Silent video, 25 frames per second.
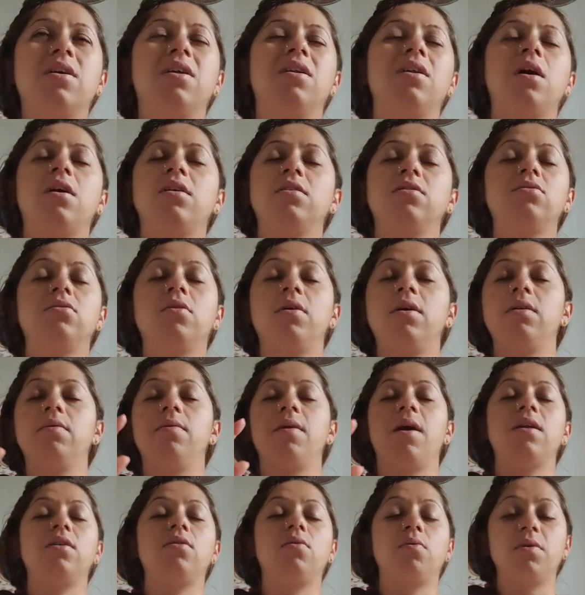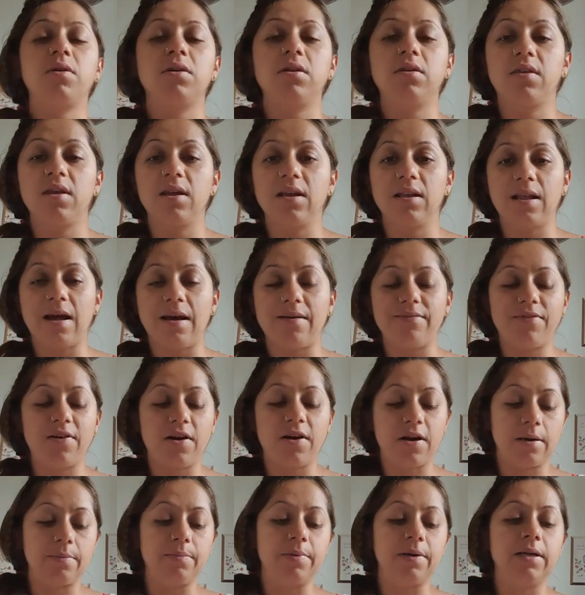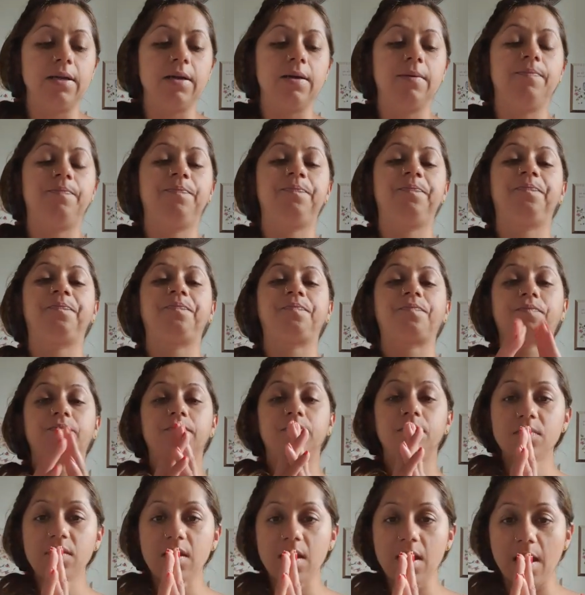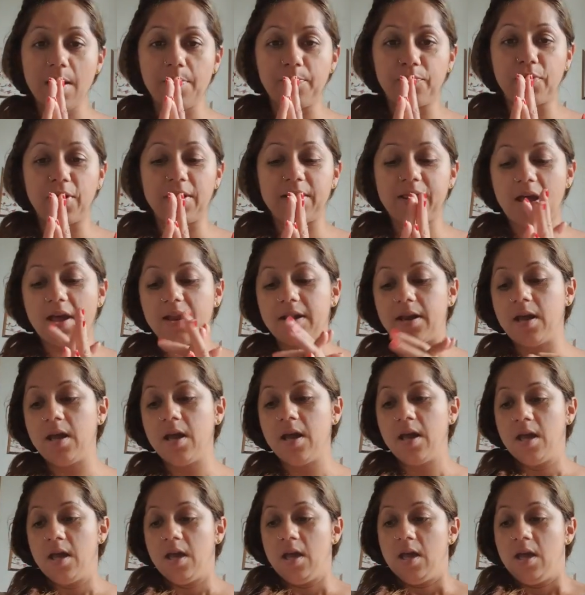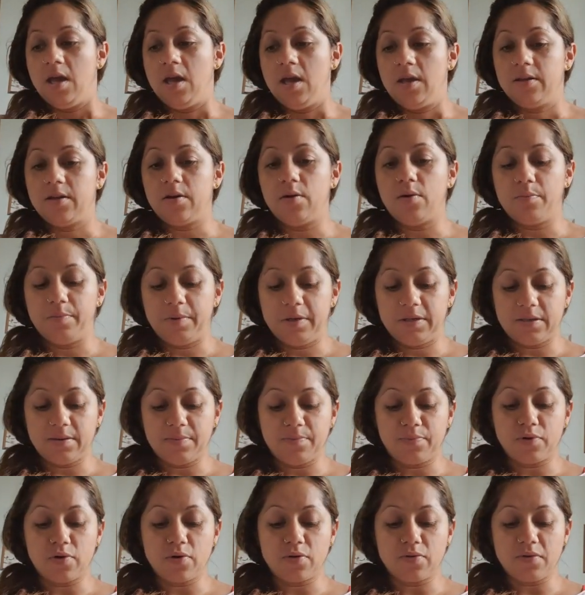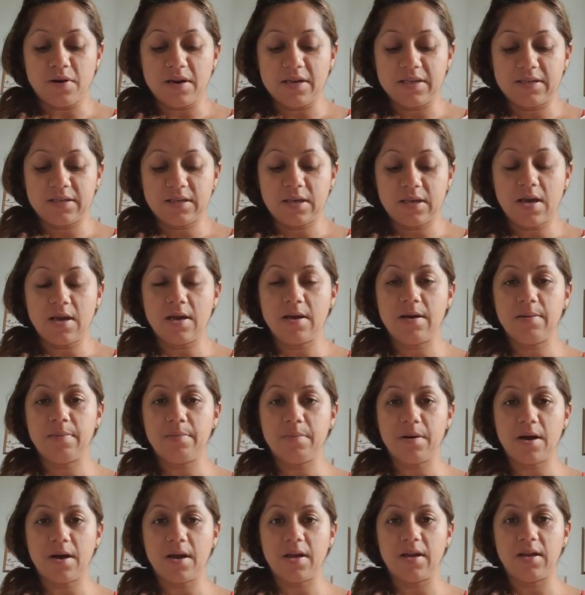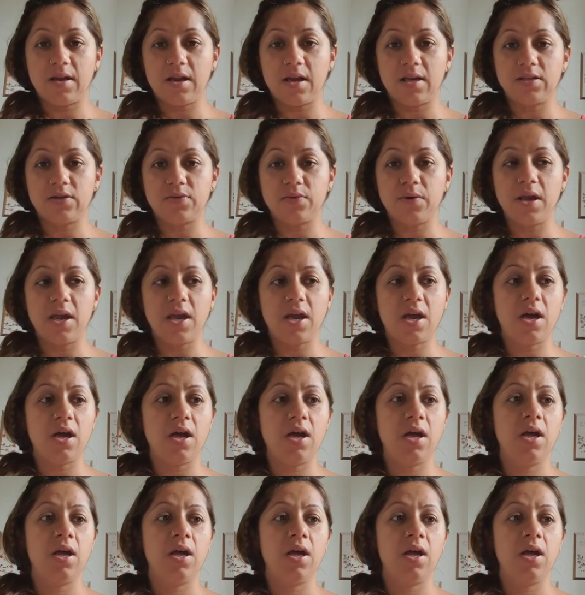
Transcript: And I, so anyway, I don't want to think that far, but I pray that there will be some progress by next week.